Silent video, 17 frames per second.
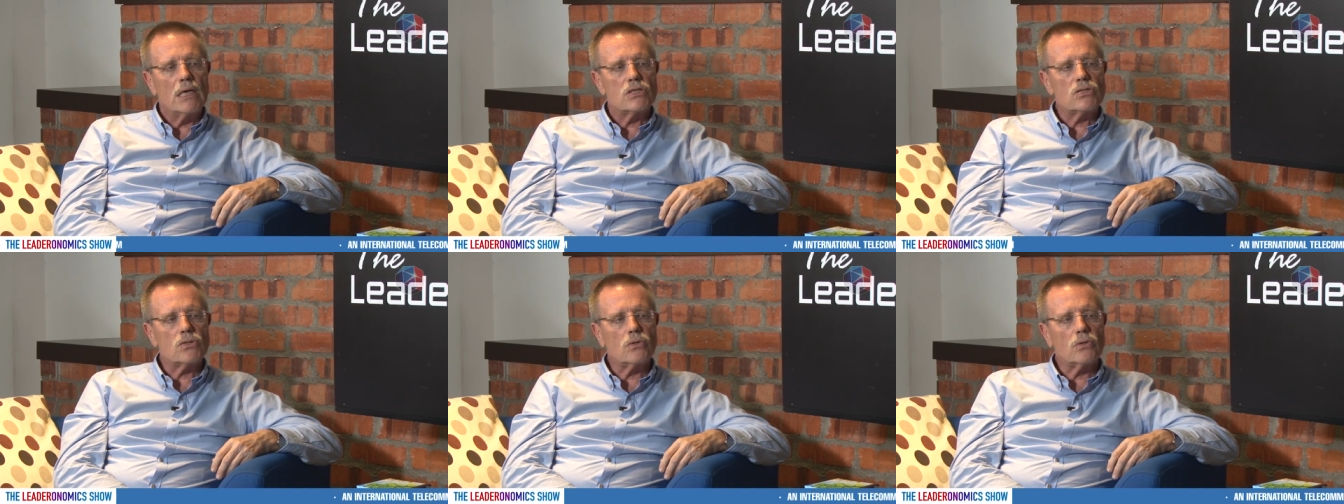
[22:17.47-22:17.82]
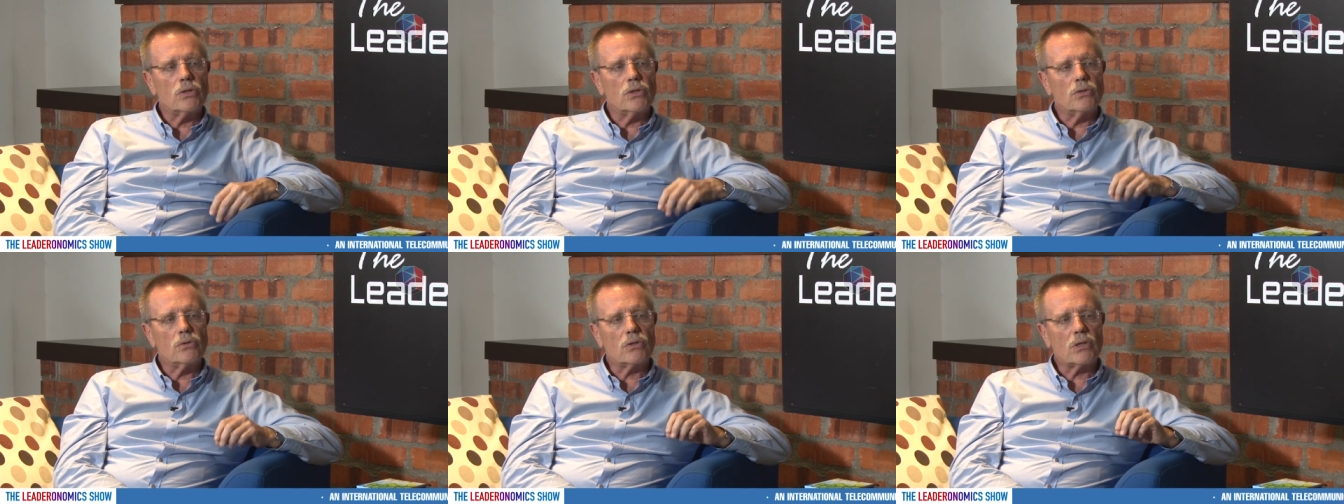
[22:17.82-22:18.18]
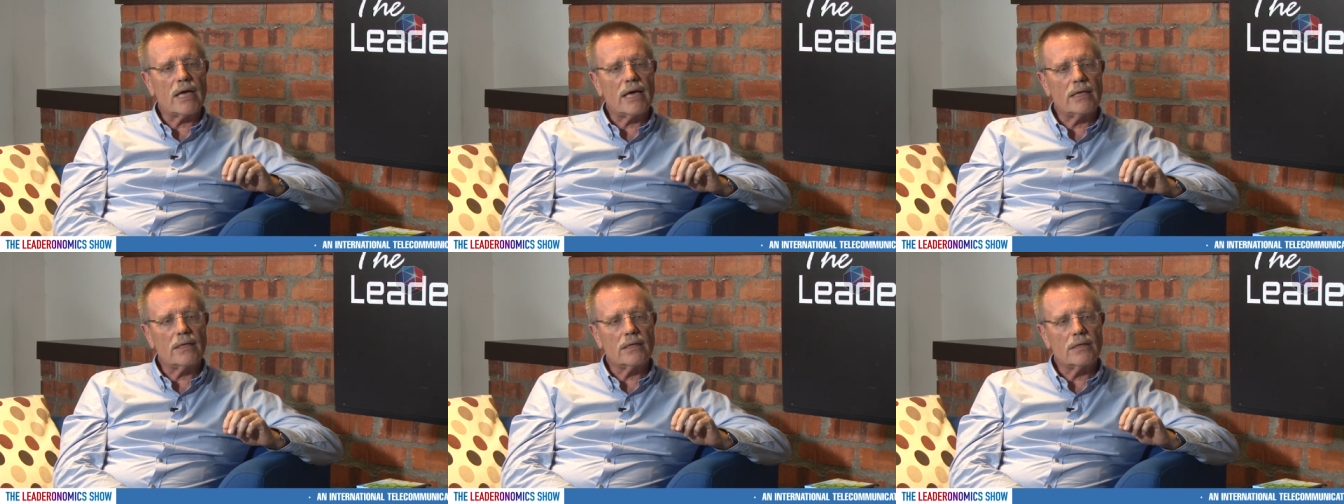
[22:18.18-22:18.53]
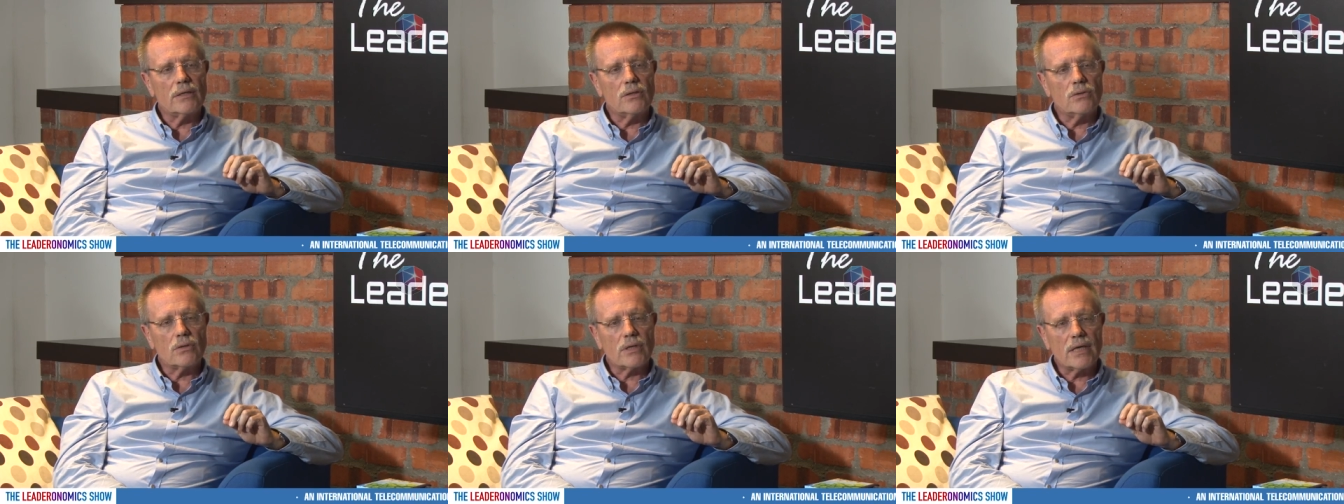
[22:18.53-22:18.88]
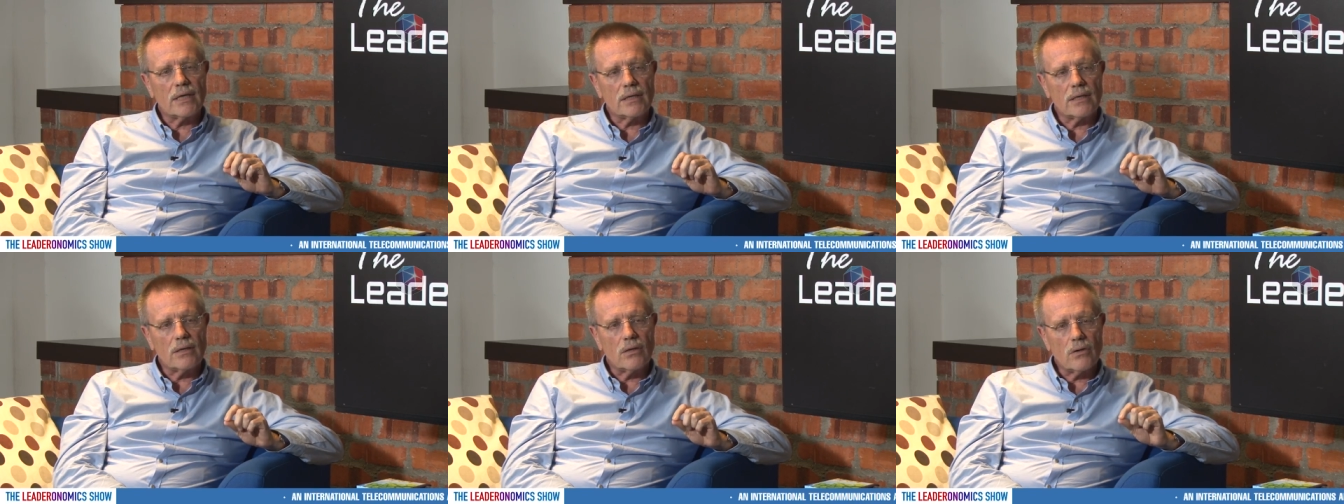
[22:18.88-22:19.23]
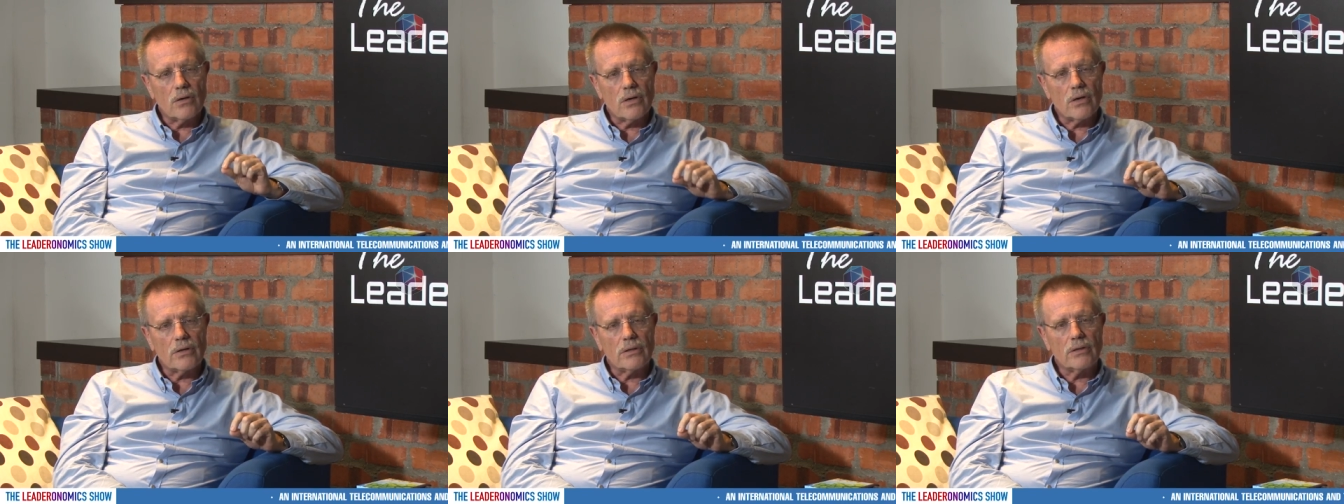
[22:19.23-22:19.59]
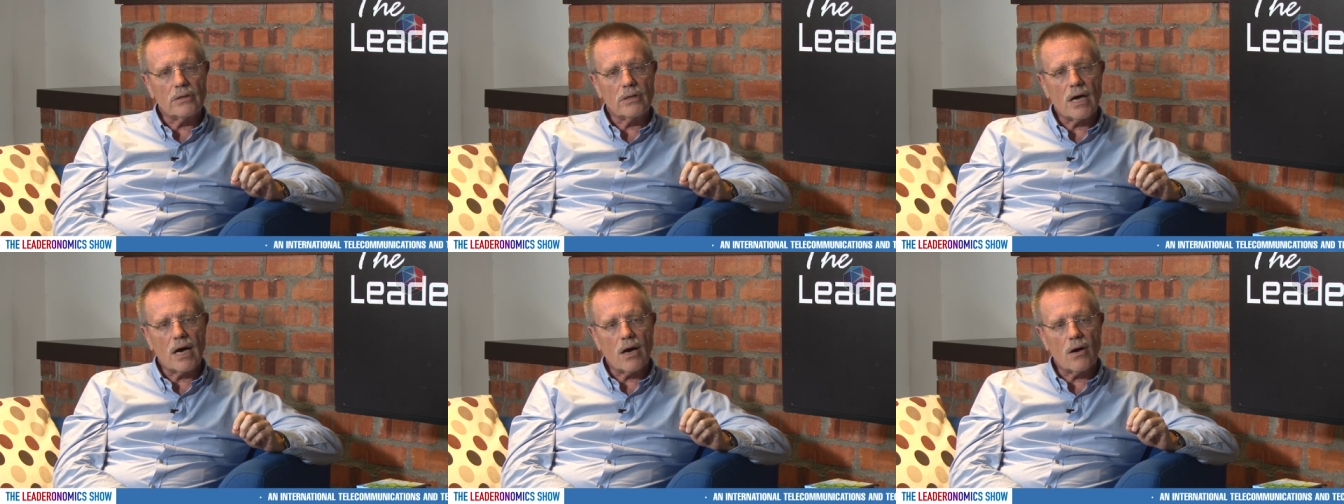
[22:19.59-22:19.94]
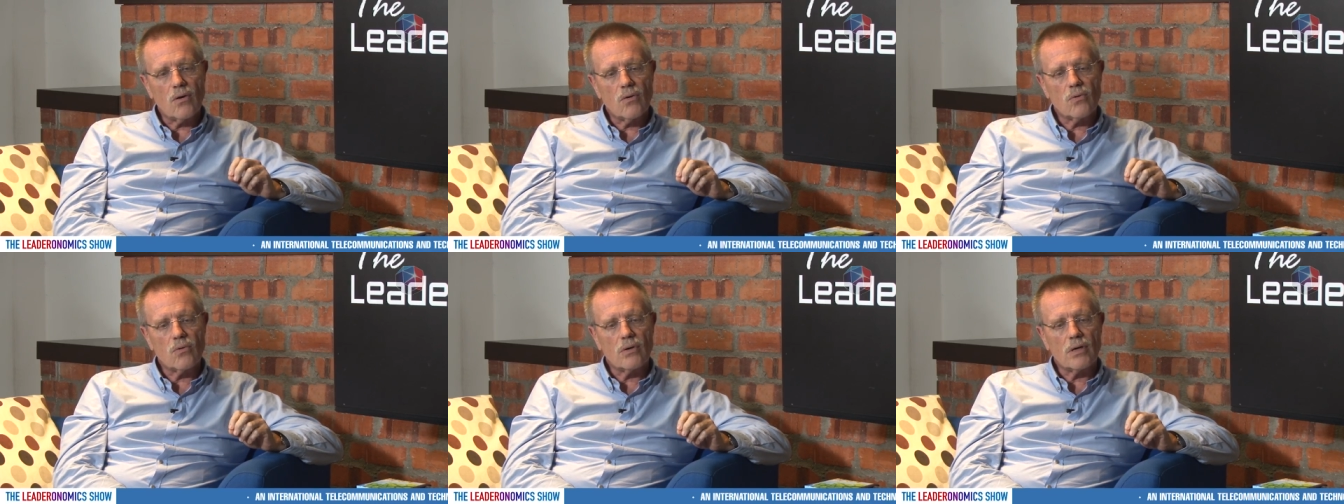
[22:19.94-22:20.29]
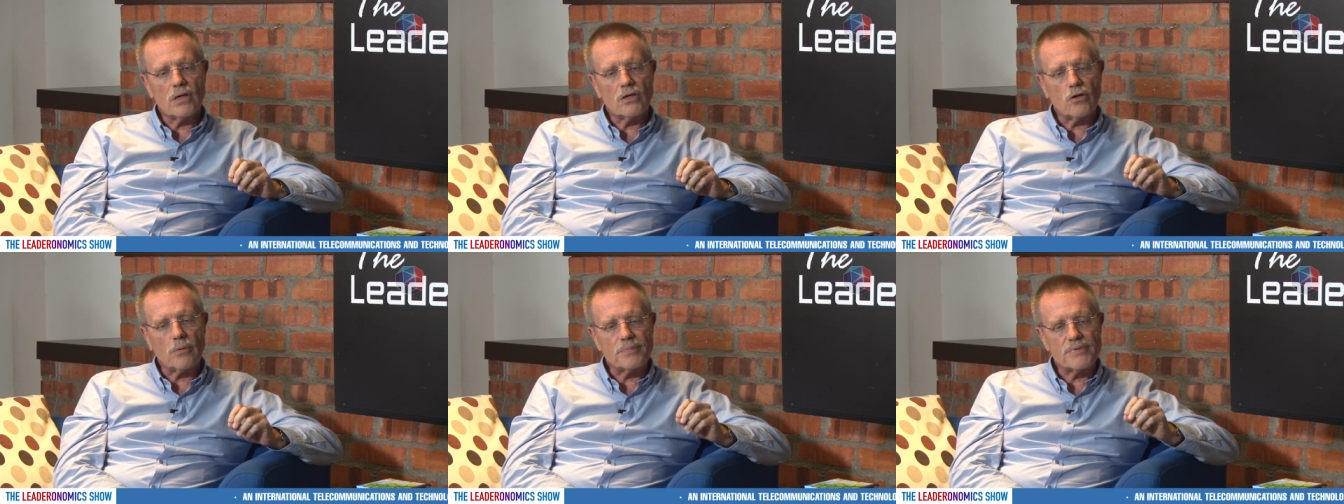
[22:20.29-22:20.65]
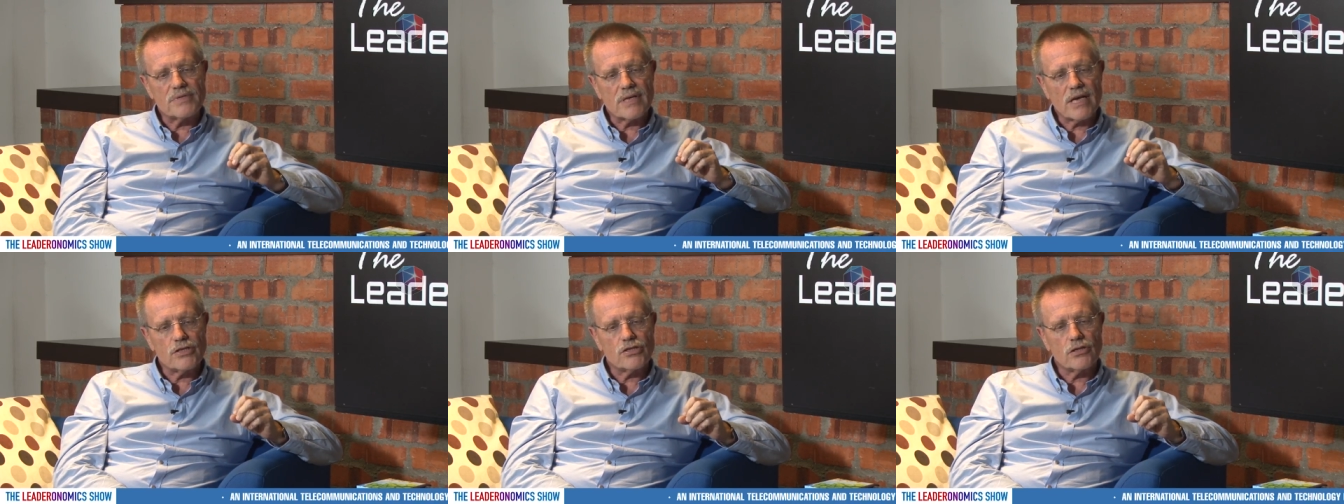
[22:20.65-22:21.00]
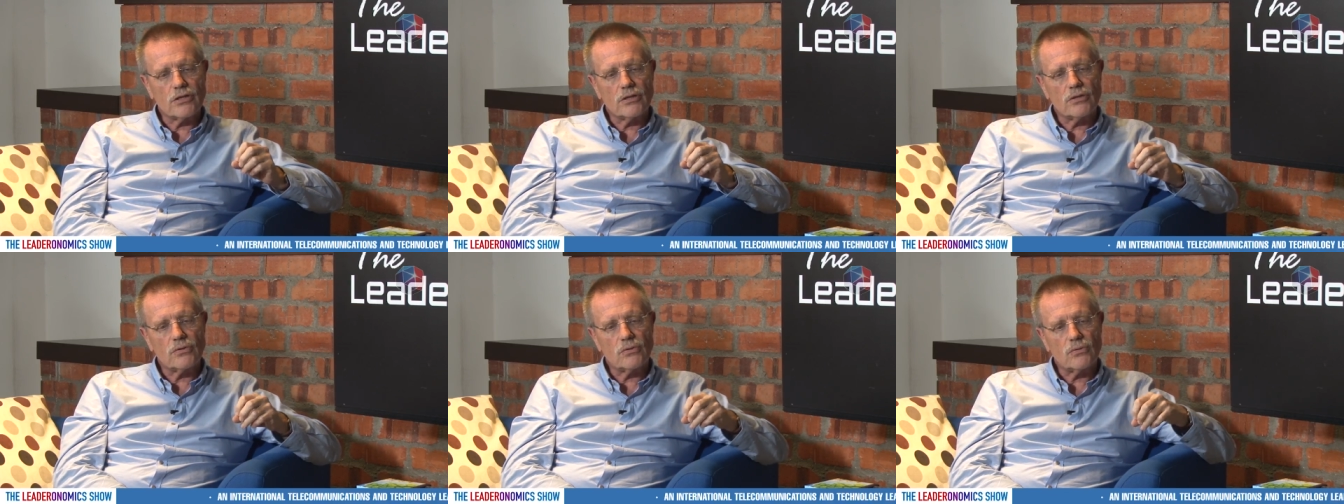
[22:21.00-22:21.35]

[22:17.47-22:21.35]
So you can learn how an obsession